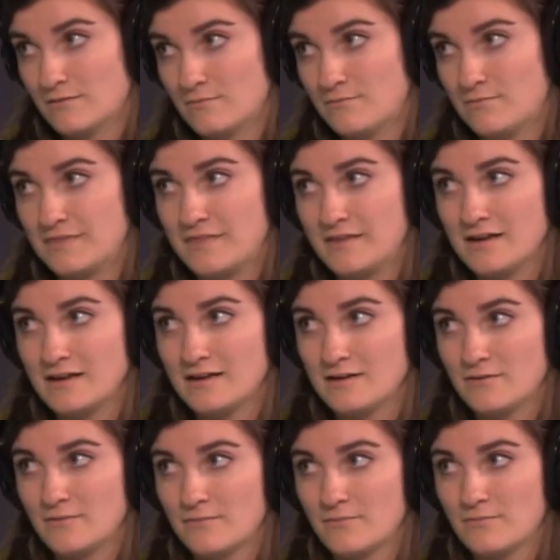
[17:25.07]
but they
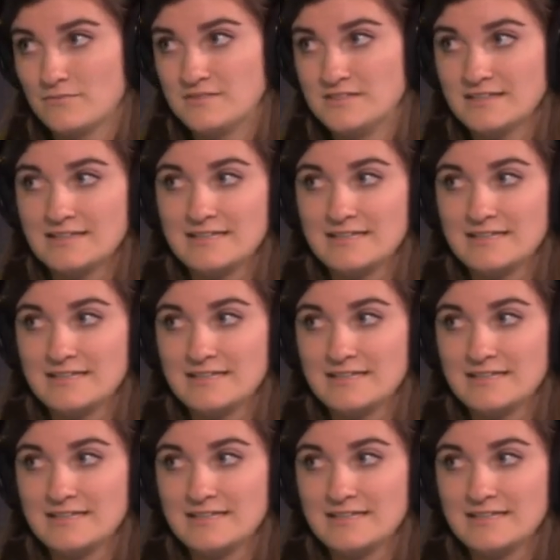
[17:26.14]
dilly